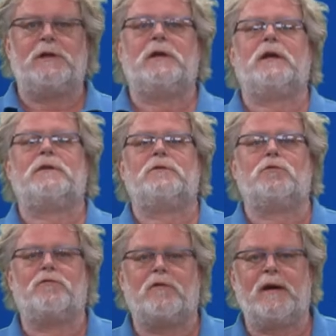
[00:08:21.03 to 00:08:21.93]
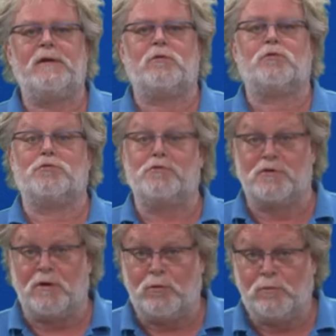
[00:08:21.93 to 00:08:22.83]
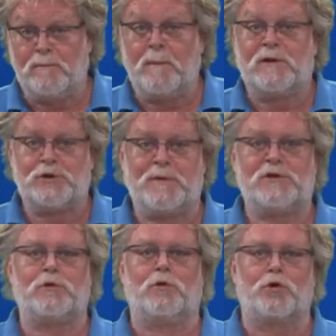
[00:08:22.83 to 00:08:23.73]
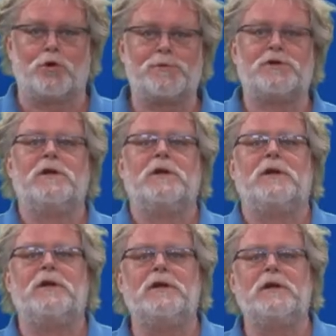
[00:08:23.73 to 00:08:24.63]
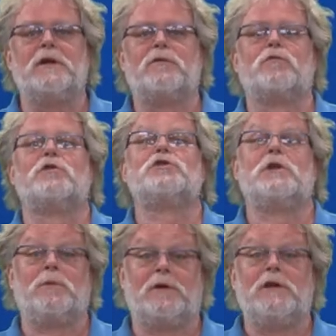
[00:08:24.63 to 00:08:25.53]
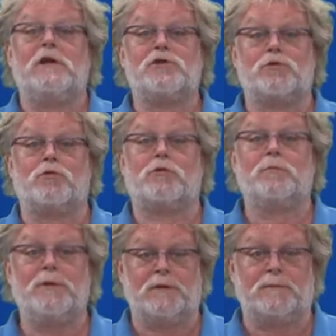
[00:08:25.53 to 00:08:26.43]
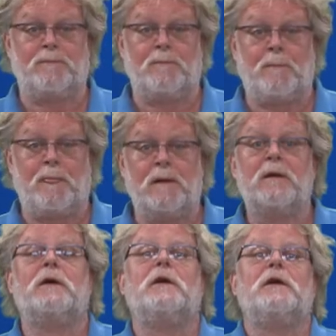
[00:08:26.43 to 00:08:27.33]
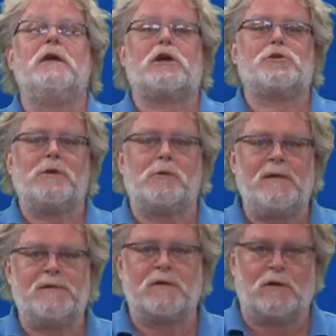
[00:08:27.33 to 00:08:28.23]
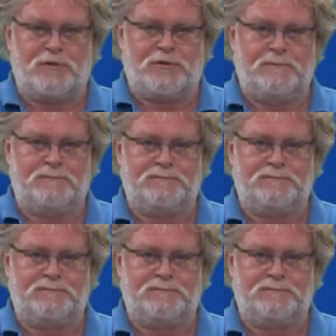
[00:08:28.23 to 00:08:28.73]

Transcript: he had to find or to grow special herbs he needed for this typically historical beer. He experimented a lot.